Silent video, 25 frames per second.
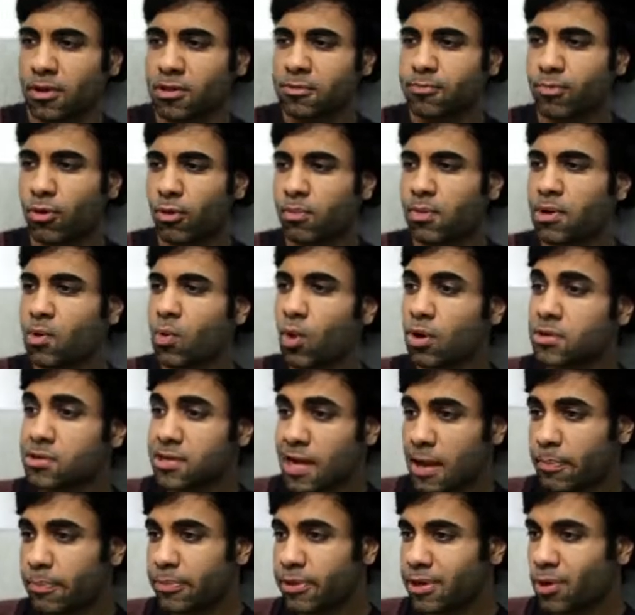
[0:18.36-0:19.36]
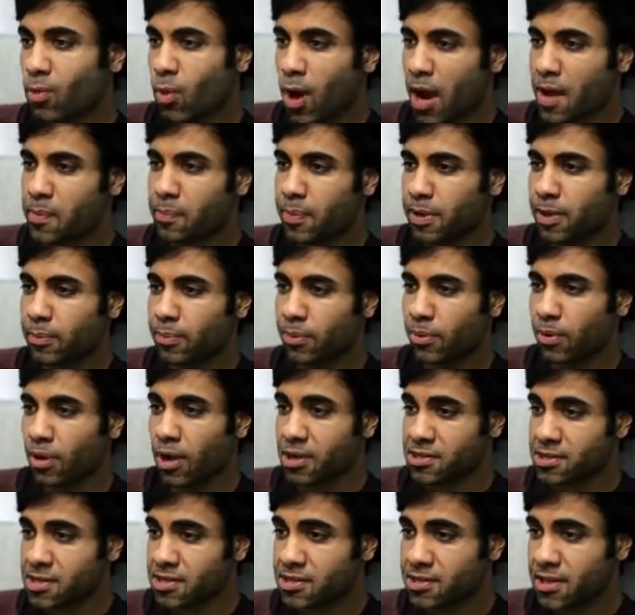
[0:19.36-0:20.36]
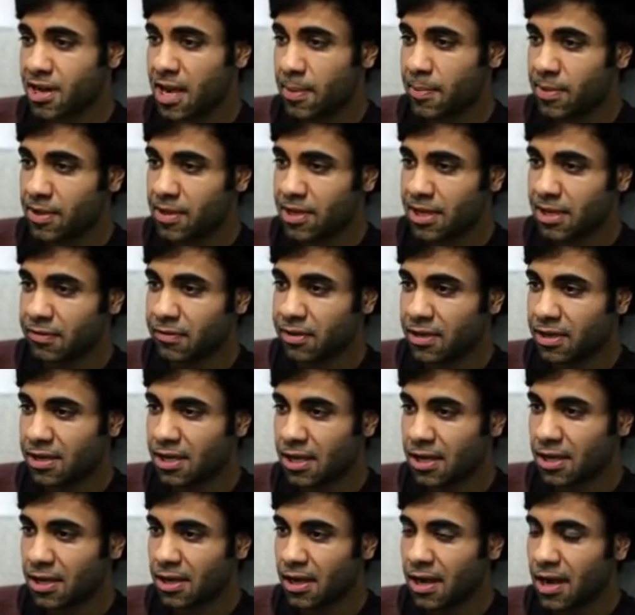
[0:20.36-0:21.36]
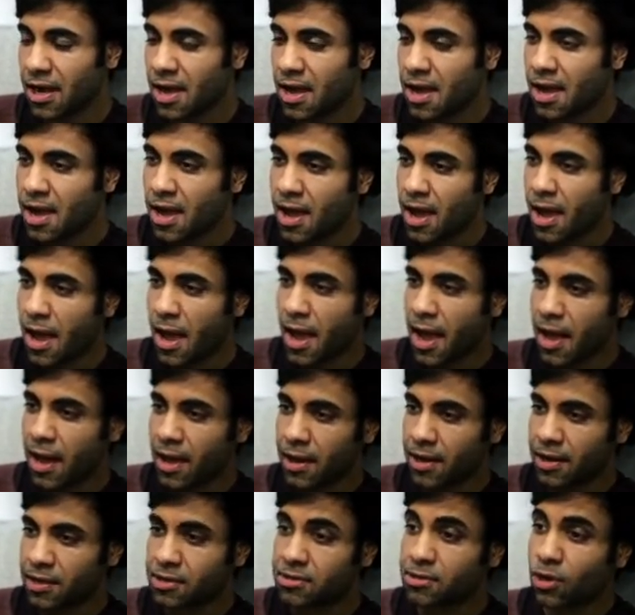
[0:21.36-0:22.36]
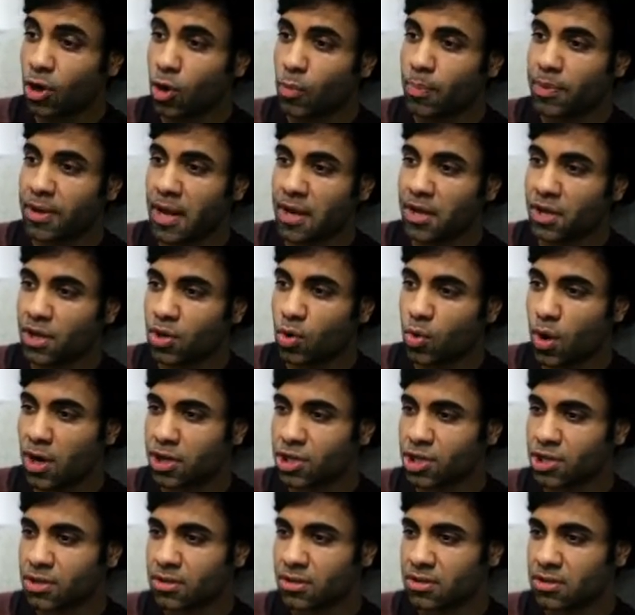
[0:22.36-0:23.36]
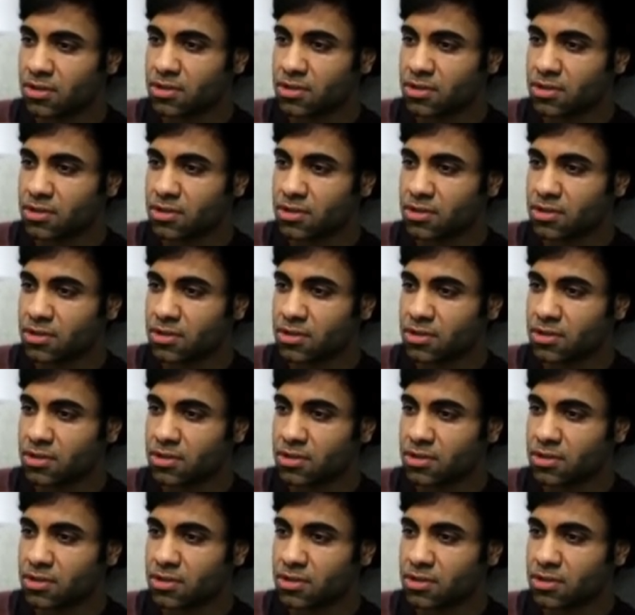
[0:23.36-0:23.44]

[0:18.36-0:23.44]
It's probably What's Happening White People, because that's the name of the DVD, and it's an open-ended question.